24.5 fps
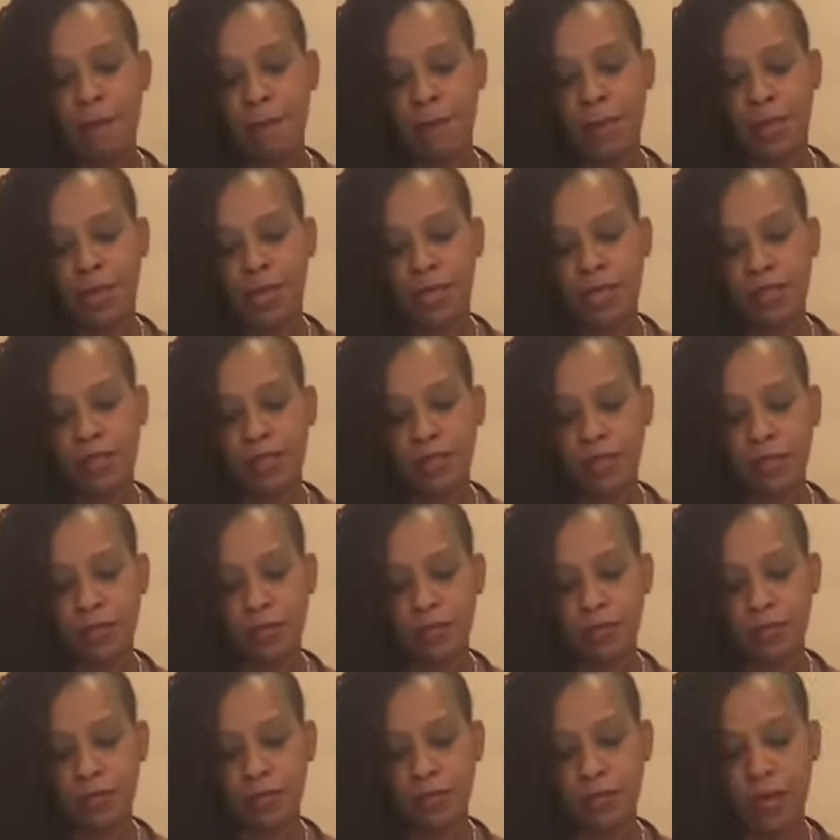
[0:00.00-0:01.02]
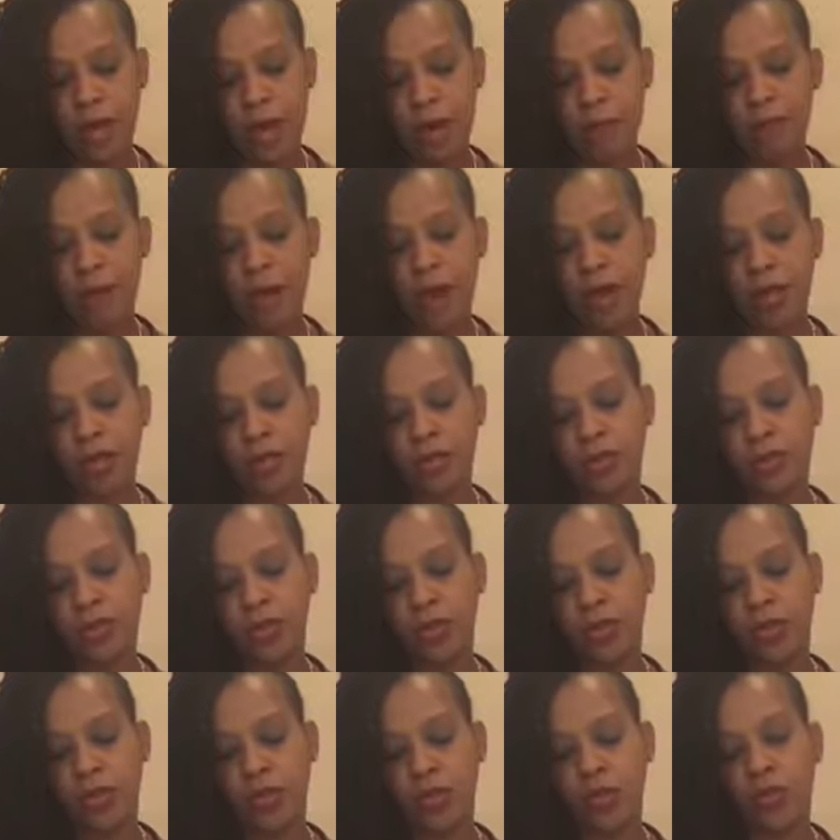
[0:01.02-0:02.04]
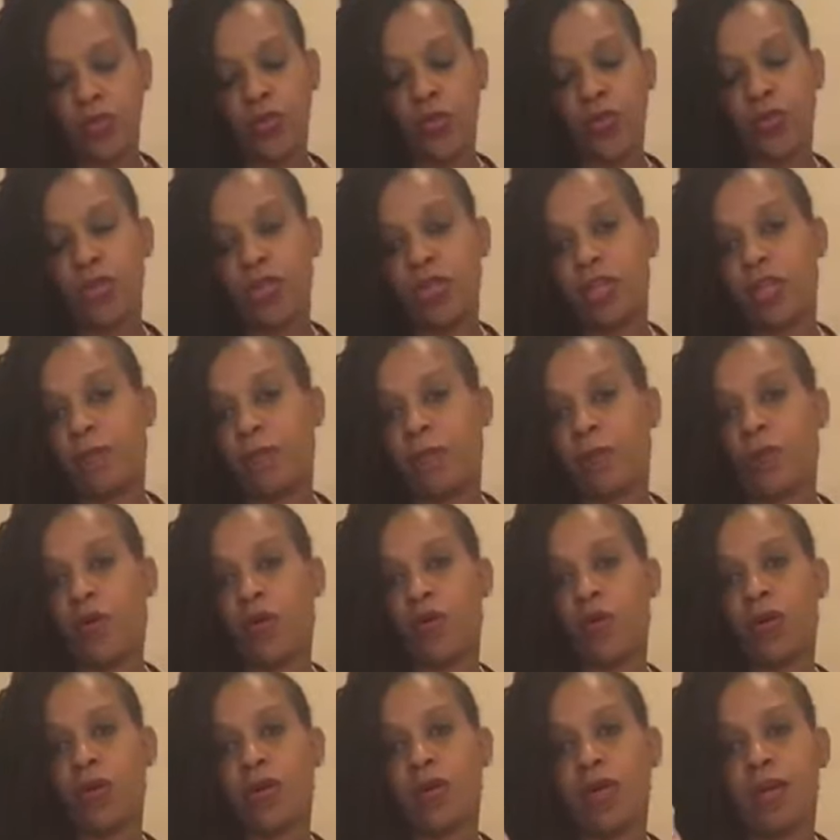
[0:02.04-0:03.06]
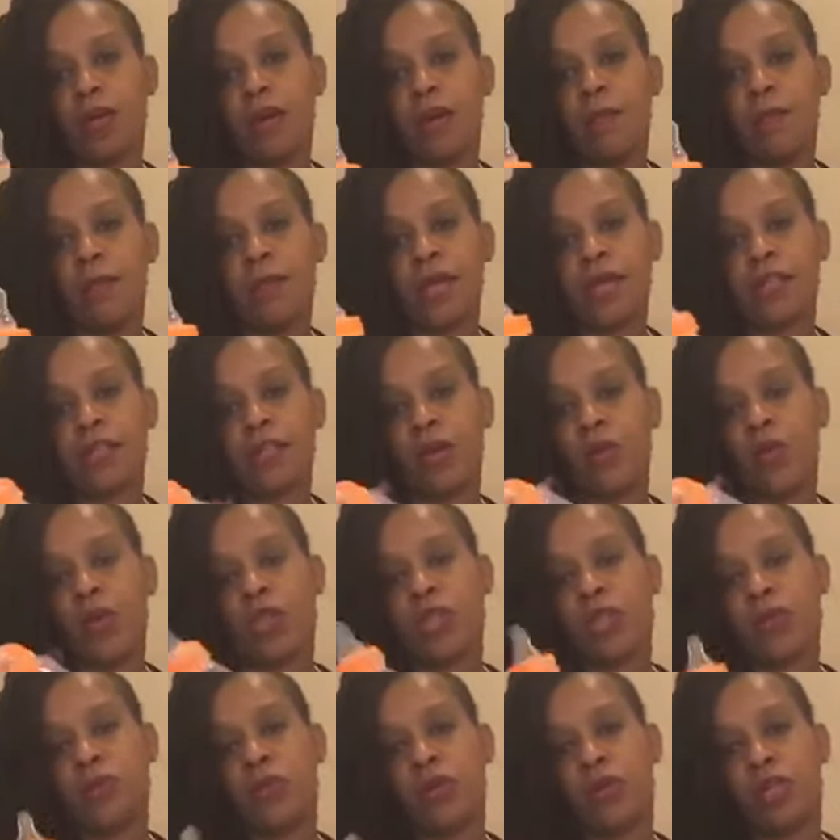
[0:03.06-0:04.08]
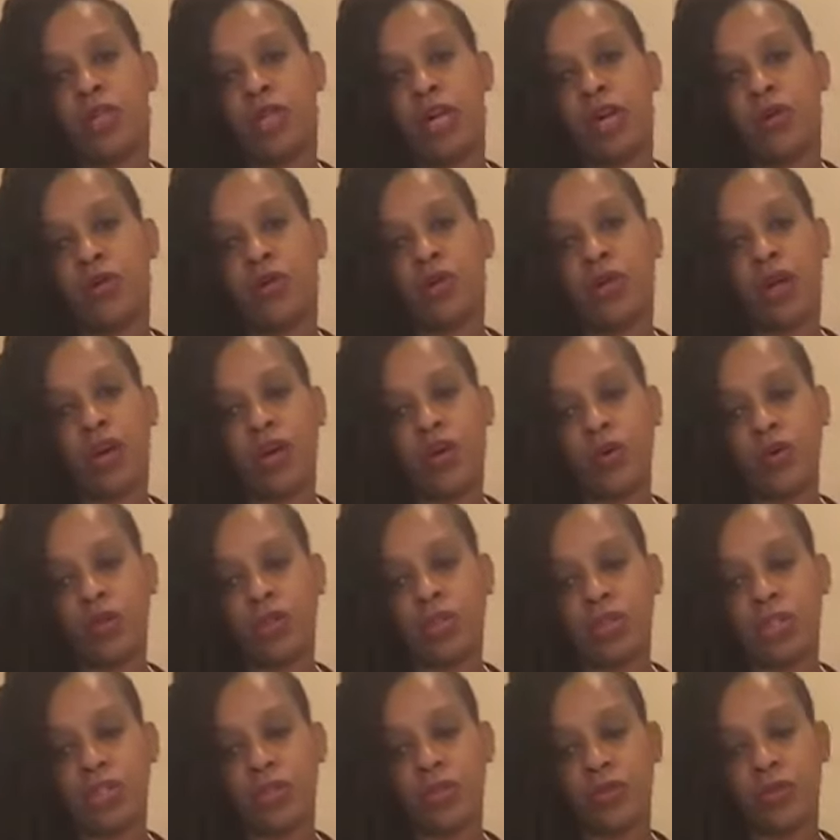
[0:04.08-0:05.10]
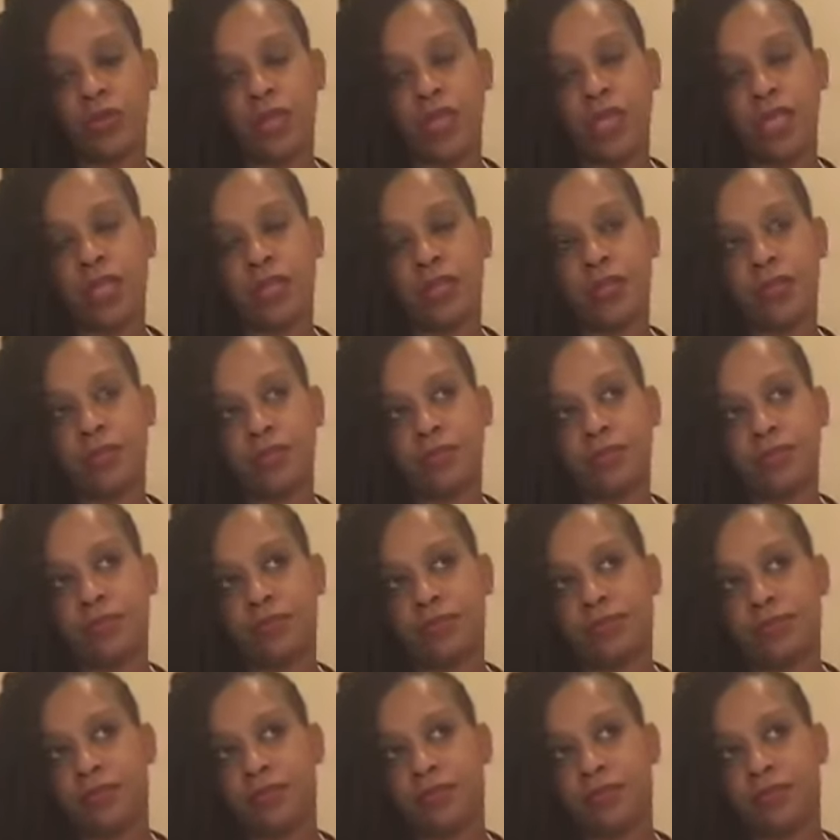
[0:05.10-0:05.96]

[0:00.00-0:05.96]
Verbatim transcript: But um, I bought it to for the nipple because I wanted to put it on Cole's little um,